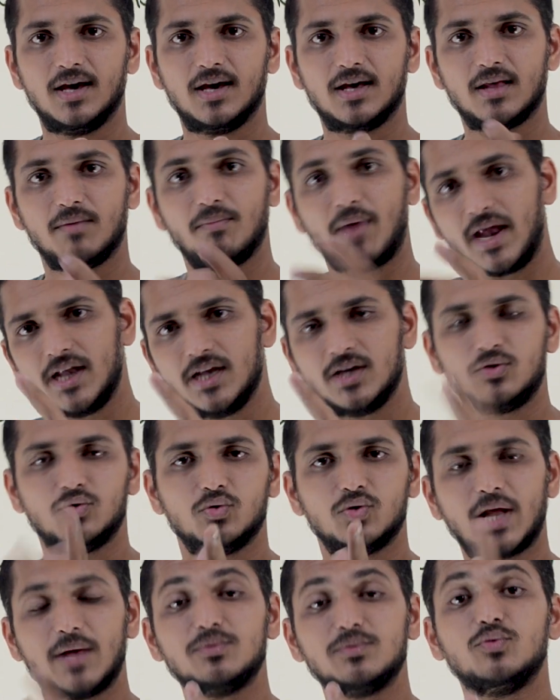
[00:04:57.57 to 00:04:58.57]
Remaining
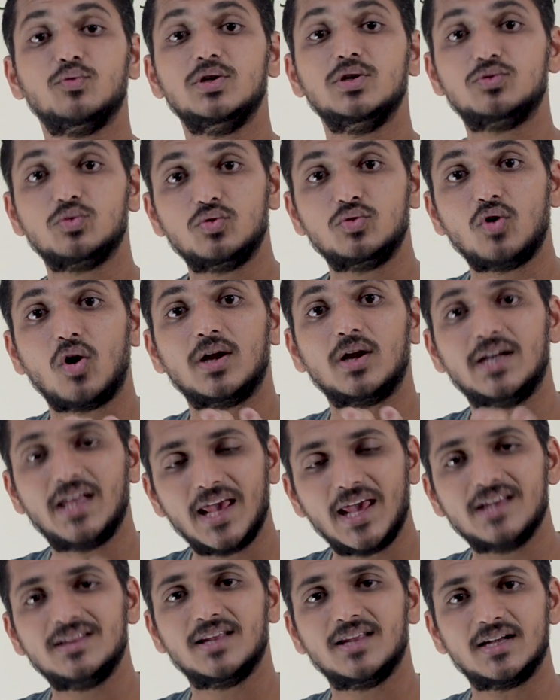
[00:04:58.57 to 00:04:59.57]
2 times we should not
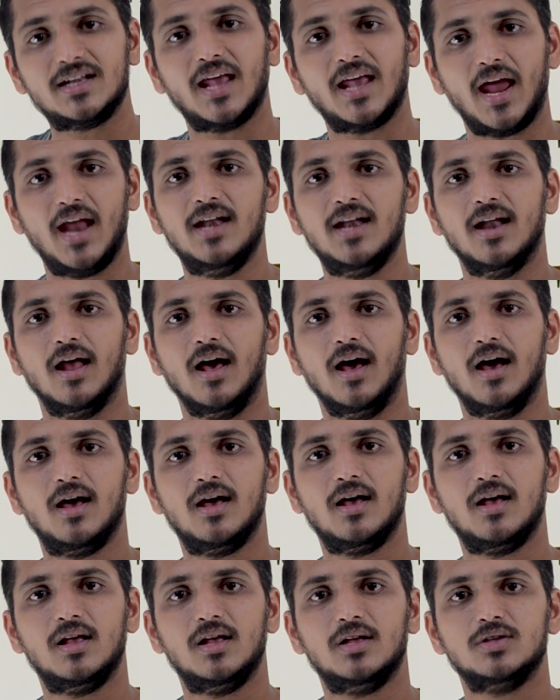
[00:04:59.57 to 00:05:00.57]
take that n.
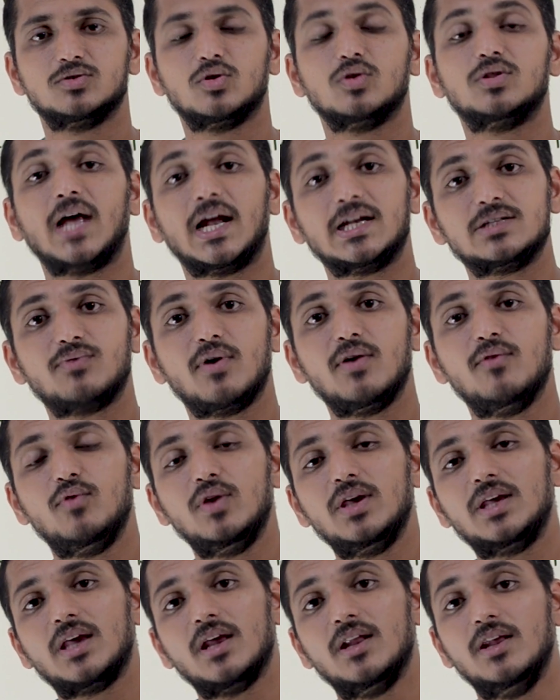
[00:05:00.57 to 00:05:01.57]
So that's why
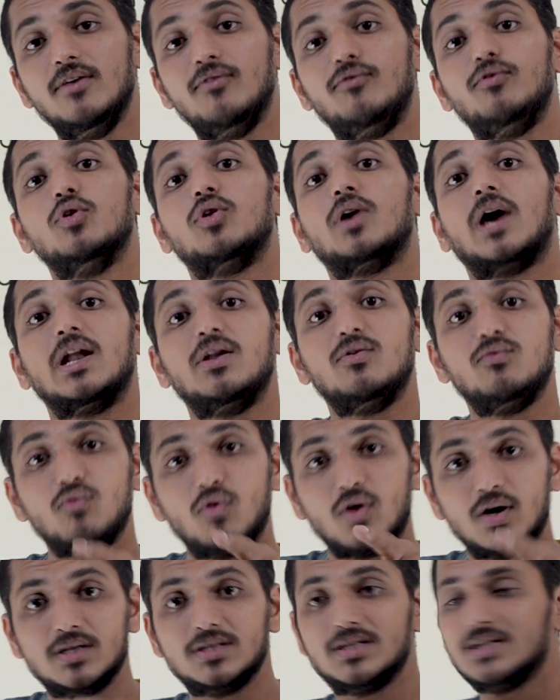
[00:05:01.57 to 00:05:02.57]
we can, if you
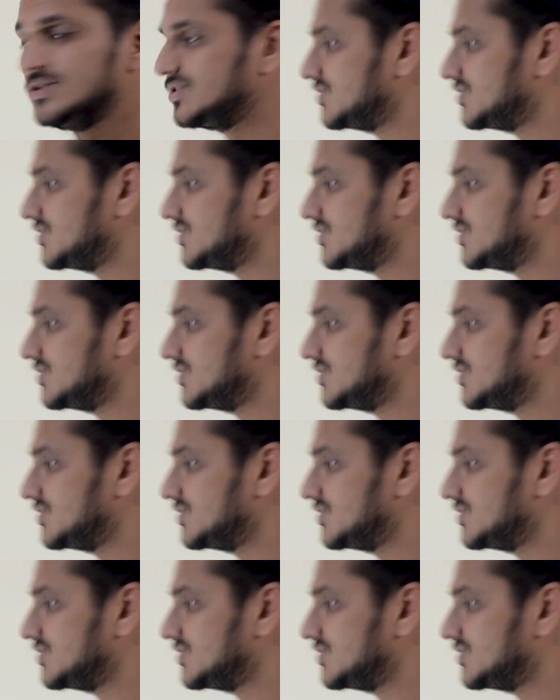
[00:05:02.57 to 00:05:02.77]
convert this